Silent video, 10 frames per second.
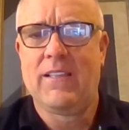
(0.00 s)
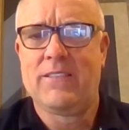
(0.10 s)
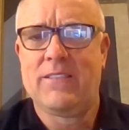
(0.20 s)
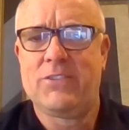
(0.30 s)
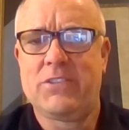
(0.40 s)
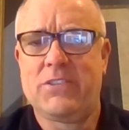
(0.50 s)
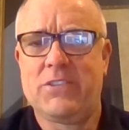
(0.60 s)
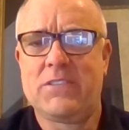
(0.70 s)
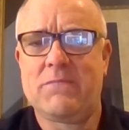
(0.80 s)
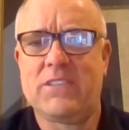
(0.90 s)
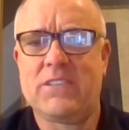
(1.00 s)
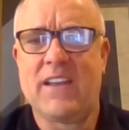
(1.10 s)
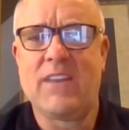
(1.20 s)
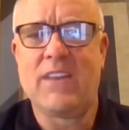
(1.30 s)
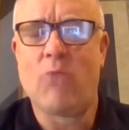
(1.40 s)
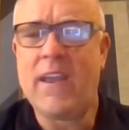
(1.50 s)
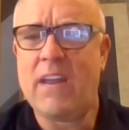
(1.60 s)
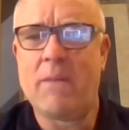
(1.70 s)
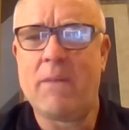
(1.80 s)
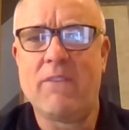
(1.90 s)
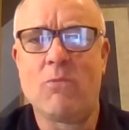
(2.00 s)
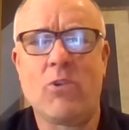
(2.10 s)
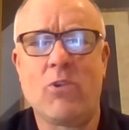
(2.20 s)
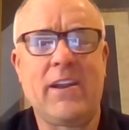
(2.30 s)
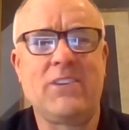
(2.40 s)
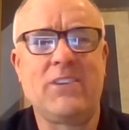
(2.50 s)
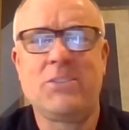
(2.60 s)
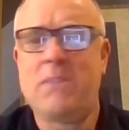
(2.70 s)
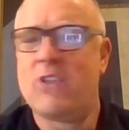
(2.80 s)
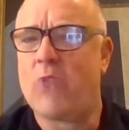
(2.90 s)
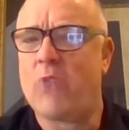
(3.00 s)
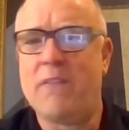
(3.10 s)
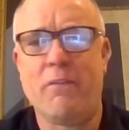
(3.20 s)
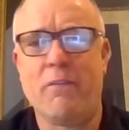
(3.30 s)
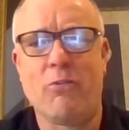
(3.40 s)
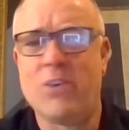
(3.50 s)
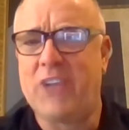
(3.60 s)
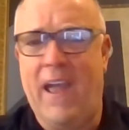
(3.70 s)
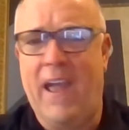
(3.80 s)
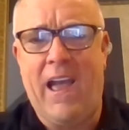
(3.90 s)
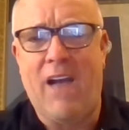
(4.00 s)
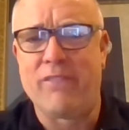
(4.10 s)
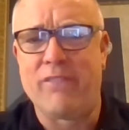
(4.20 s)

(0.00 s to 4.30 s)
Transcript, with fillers: Just this idea of waking up every morning and just being grateful for what you have,